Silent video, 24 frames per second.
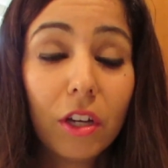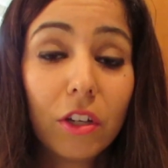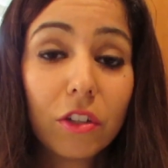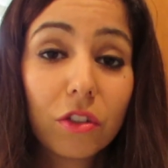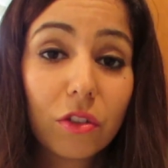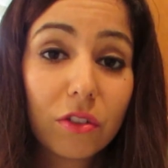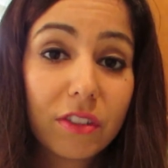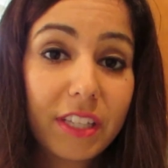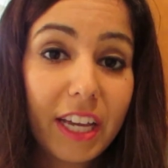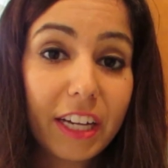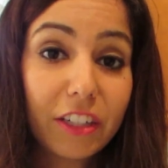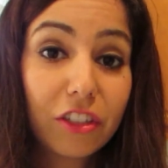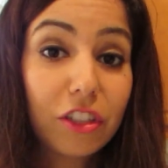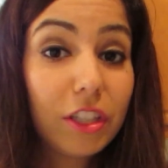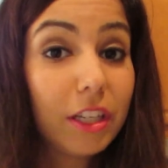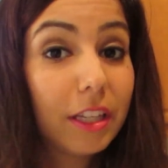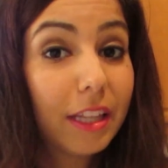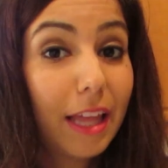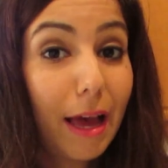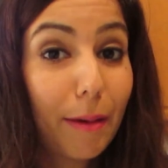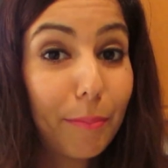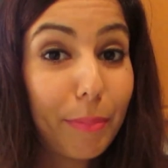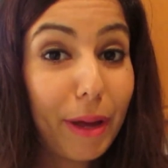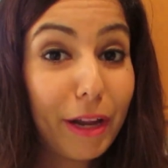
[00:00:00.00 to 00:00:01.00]
So it's actually a
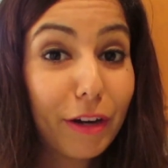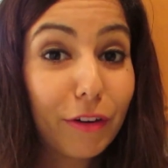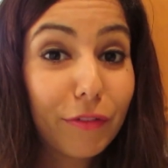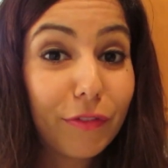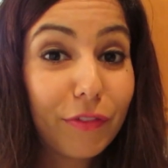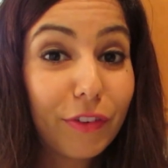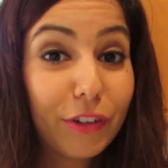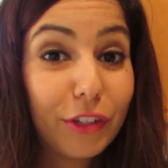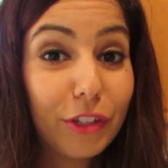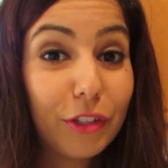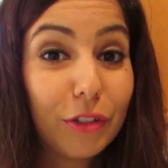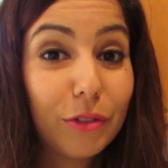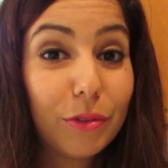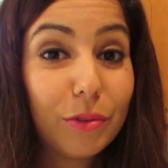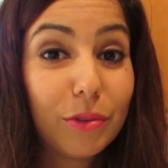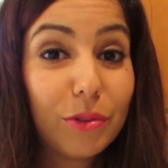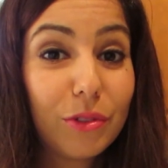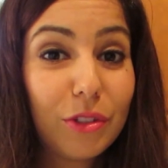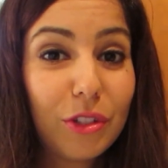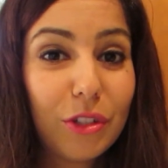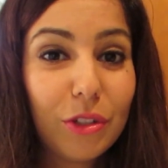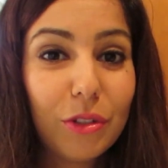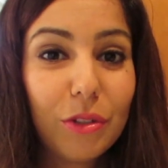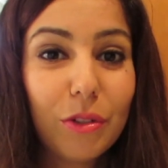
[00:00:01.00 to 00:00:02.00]
lot better for you
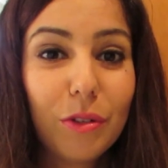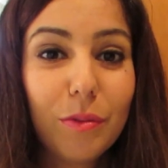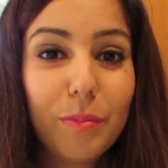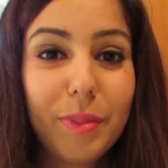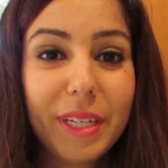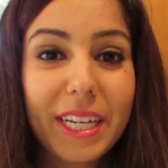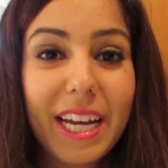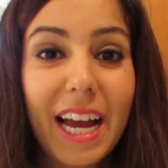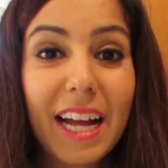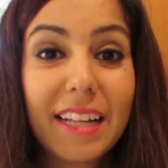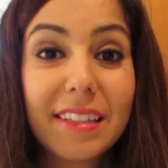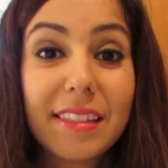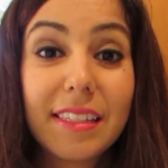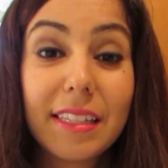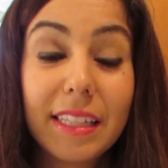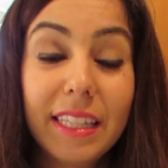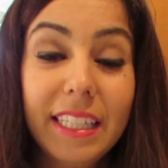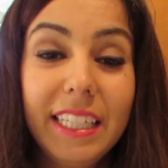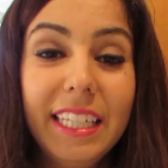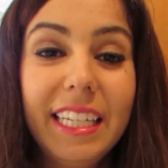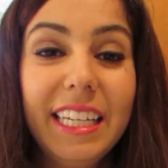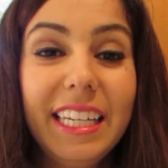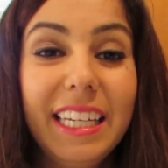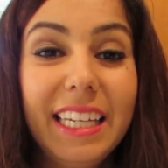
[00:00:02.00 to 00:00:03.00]
to be
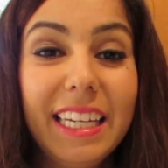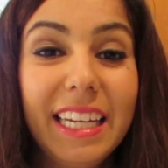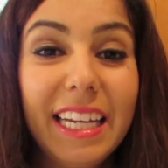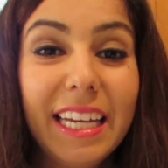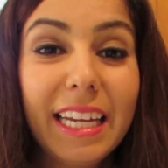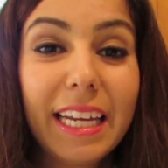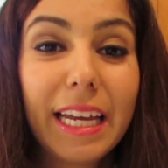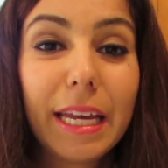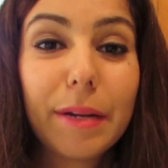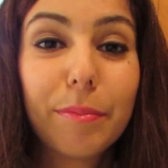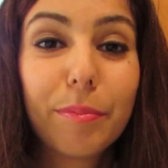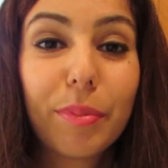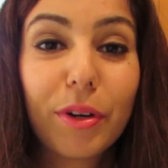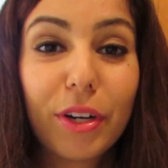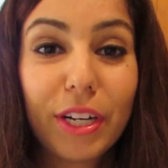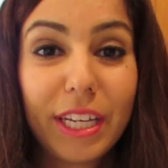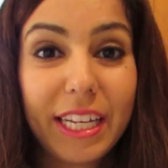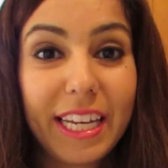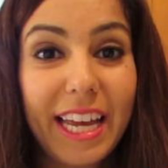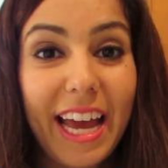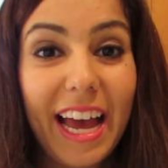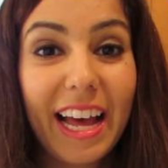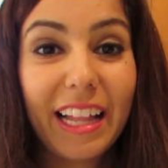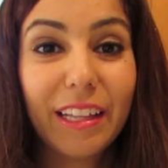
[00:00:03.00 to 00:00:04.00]
constantly eating and
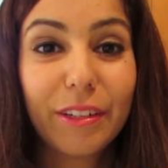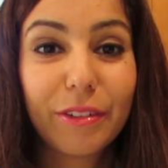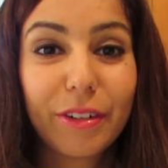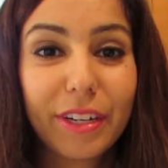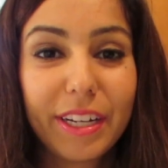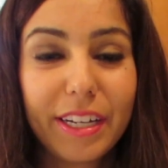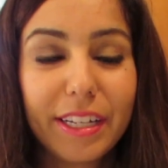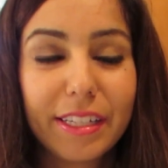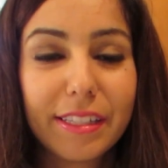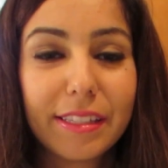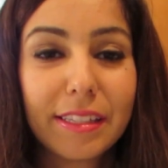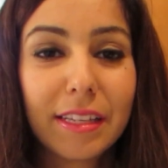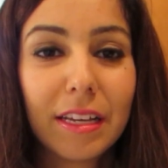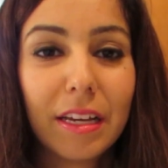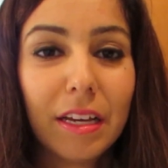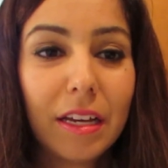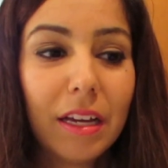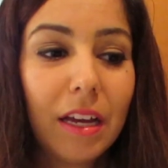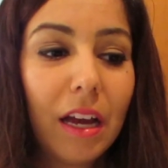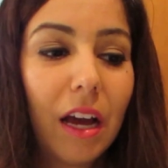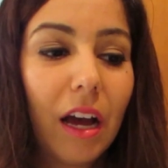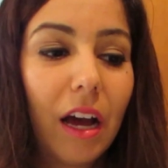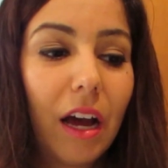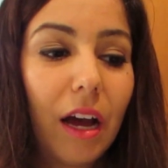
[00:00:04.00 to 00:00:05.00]
burning calories,
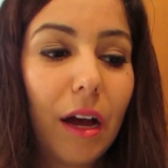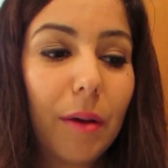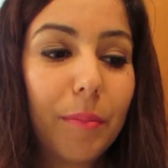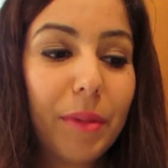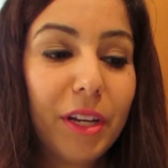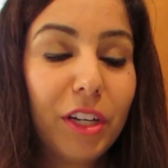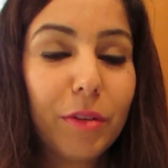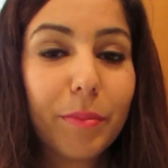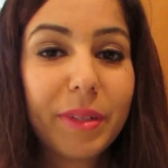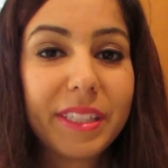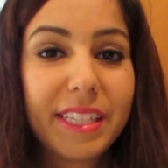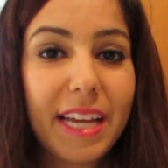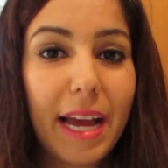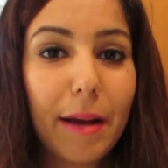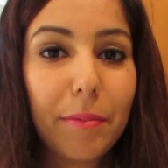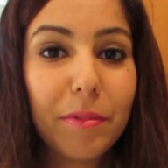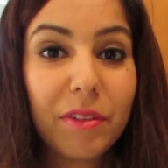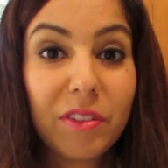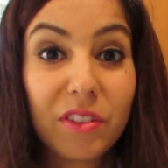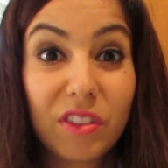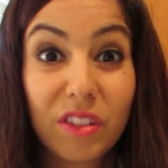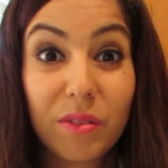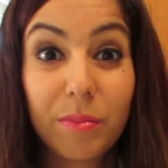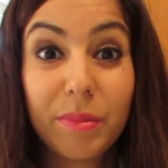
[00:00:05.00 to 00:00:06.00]
and your
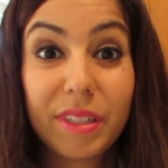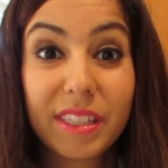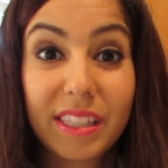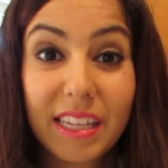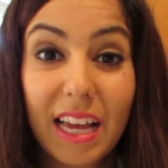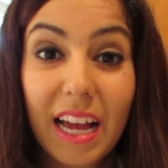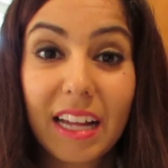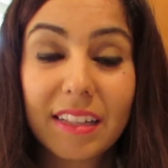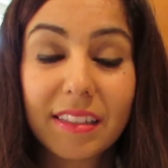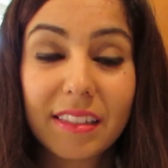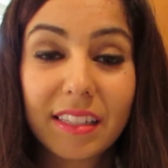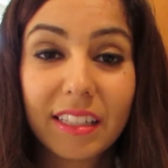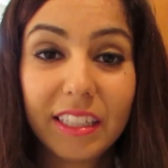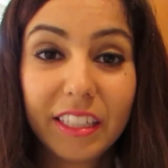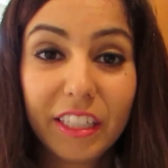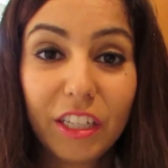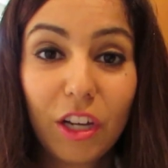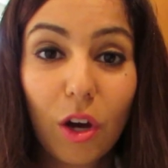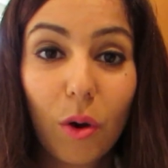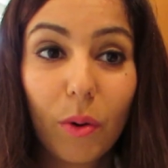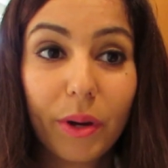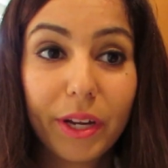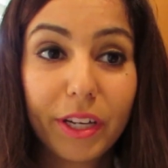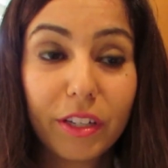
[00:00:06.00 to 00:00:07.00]
metabolism is constantly
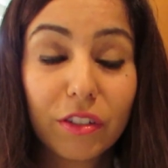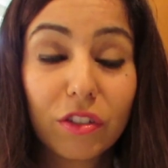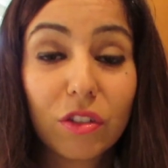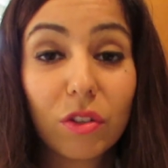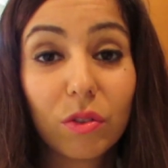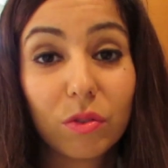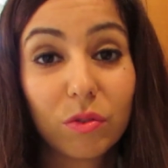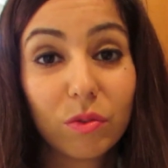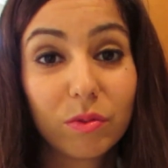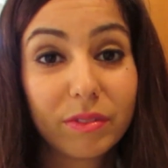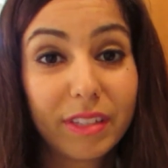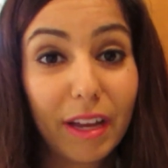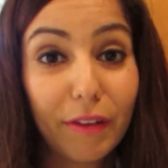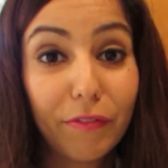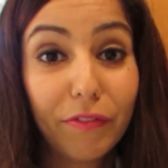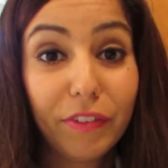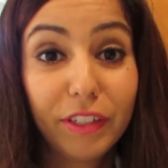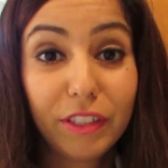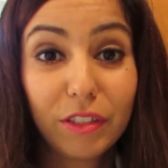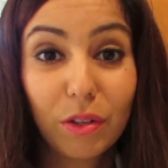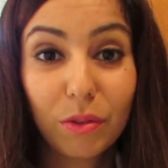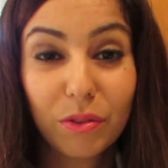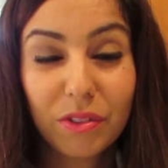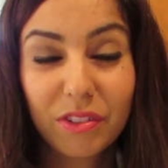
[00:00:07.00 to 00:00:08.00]
going. So
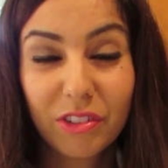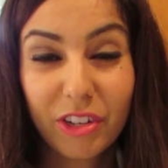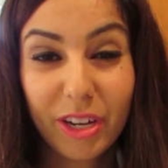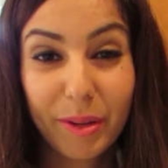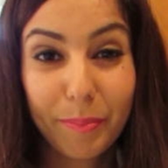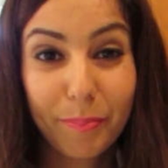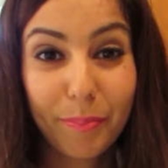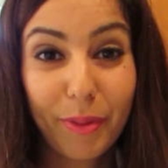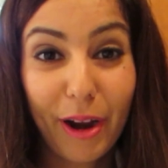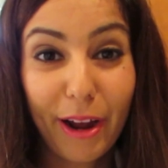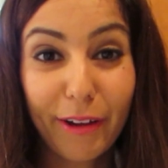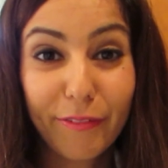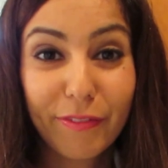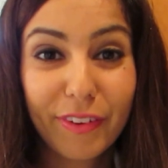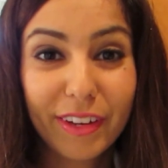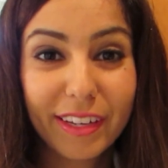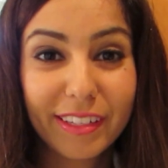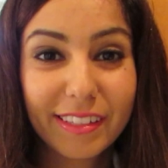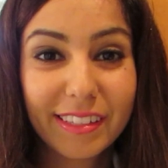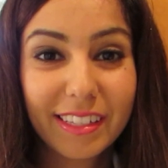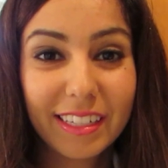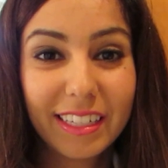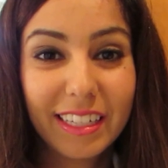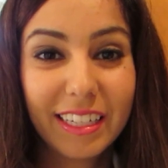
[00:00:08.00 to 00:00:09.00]
definitely don't skip
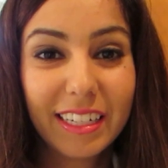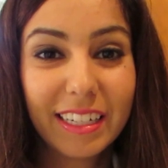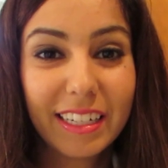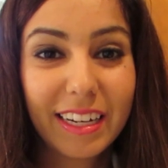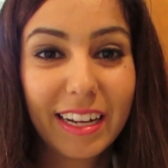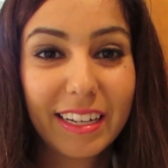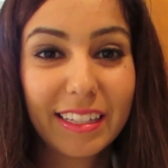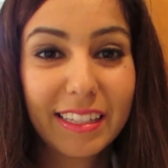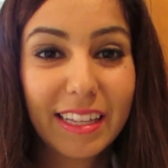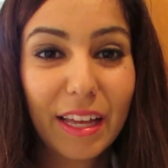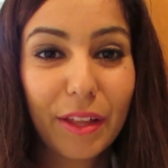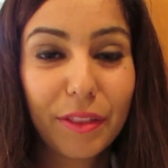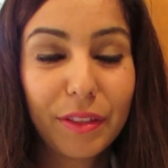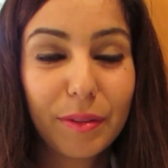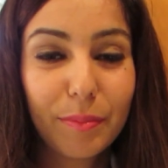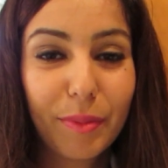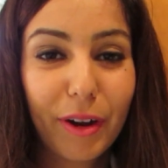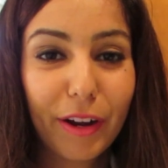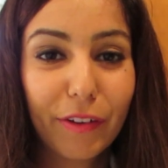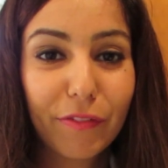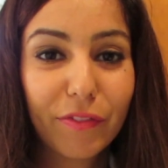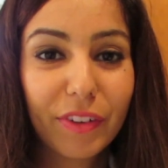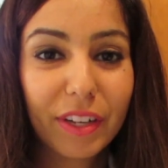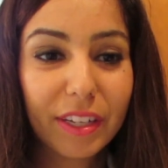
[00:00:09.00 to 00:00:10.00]
breakfast and eat a nice healthy
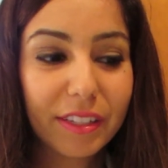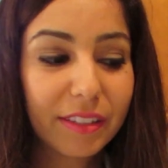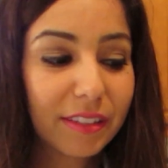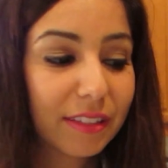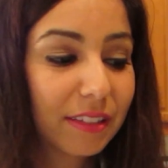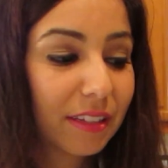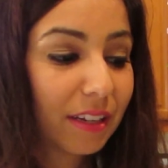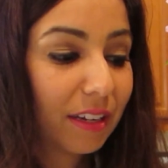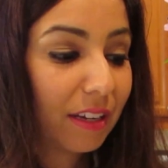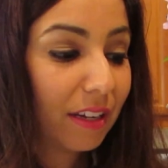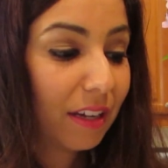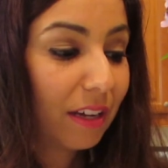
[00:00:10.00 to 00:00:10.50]
breakfast.